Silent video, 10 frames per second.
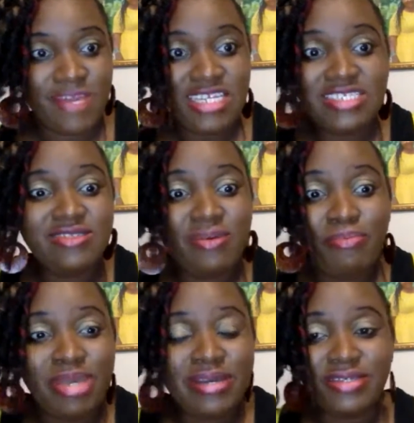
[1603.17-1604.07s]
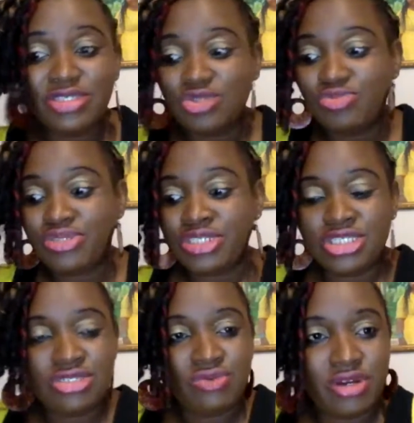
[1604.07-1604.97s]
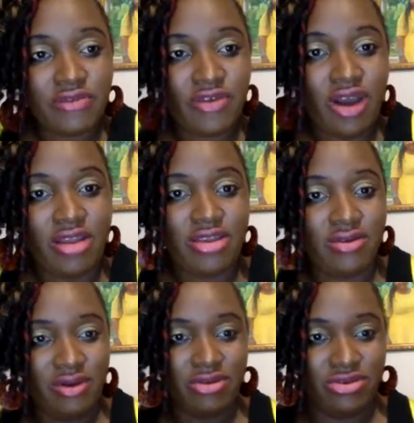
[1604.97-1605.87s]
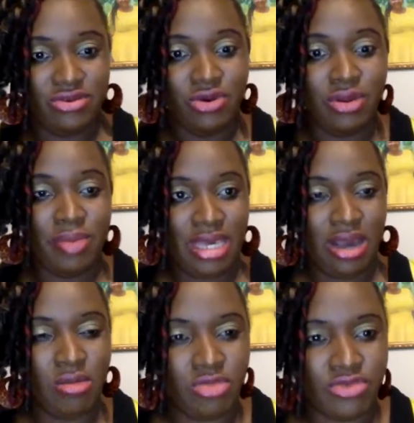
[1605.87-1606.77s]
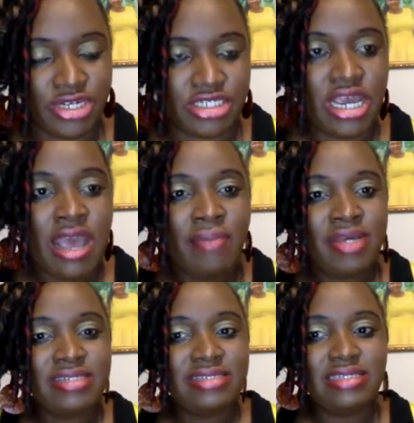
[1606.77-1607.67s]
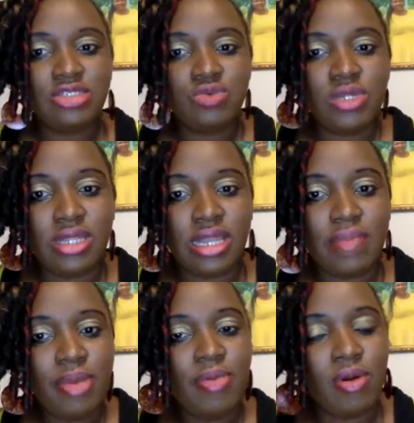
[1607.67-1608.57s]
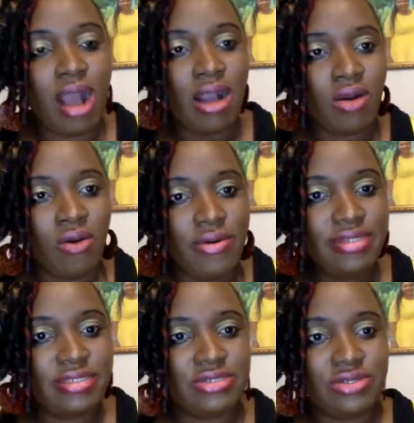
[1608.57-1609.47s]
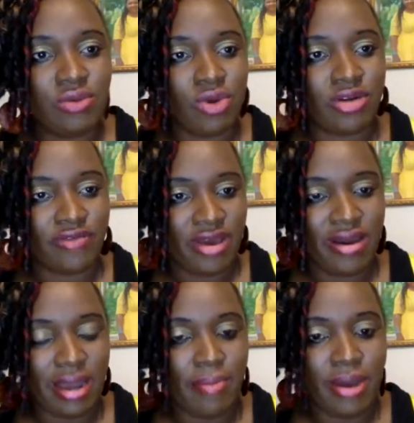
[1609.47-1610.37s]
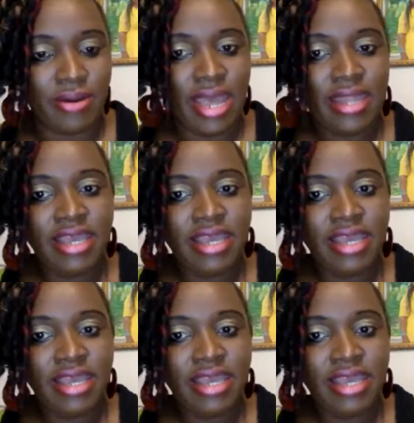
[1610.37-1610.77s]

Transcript: It's not because you preach the word of God you're gonna become rich, because that is what a lot of people are going to the word of God about.